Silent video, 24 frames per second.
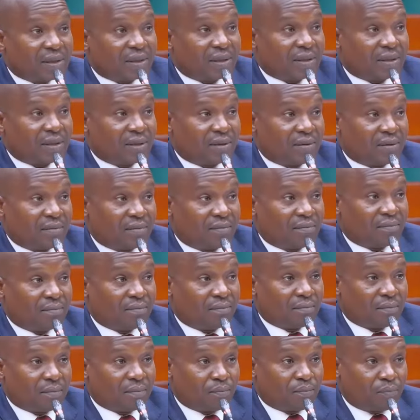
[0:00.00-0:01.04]
is
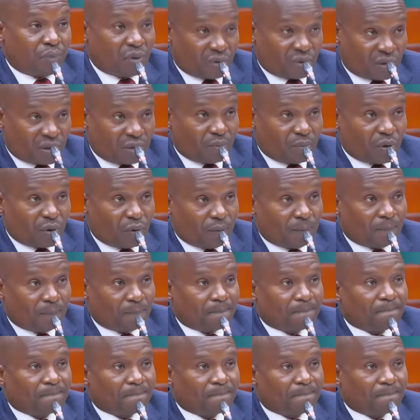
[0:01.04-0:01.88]
possible